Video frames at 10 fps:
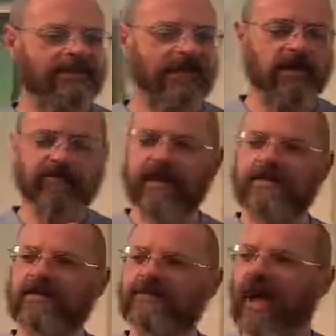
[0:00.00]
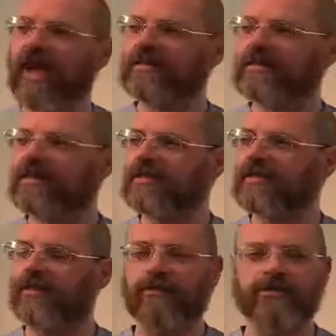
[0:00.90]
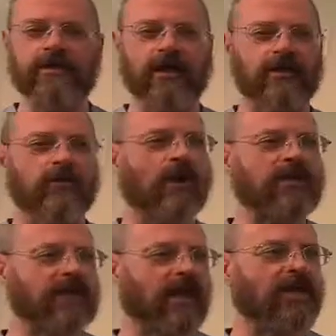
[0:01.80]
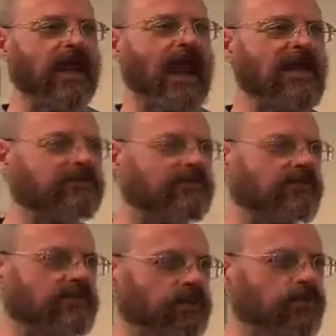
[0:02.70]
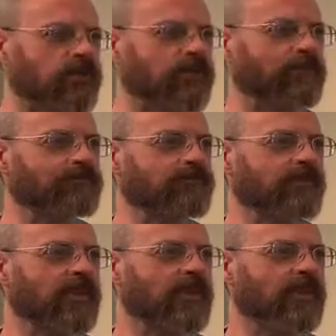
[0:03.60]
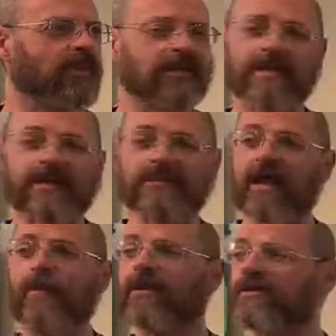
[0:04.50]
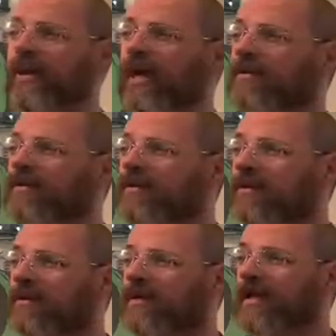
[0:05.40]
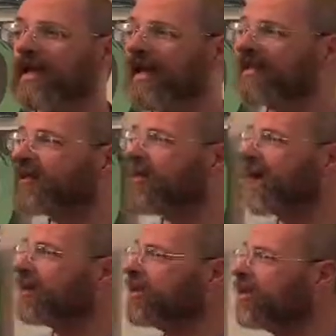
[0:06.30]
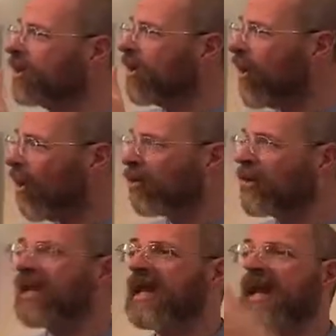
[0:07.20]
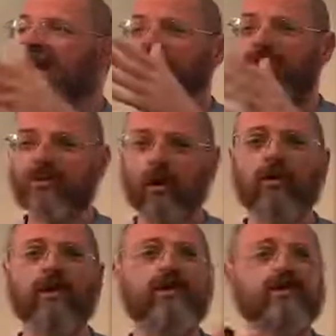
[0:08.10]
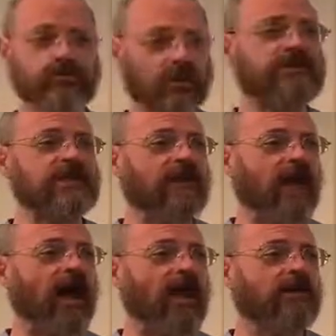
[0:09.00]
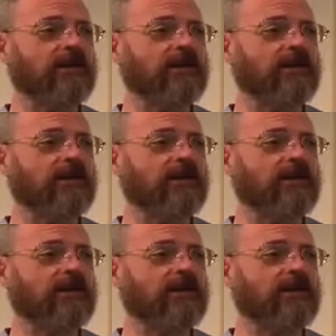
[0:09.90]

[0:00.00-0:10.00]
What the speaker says: sacrifice of Isaac that there's a Christ-like aspect to it. That's not what it's about. It's about wholly and solely trusting God.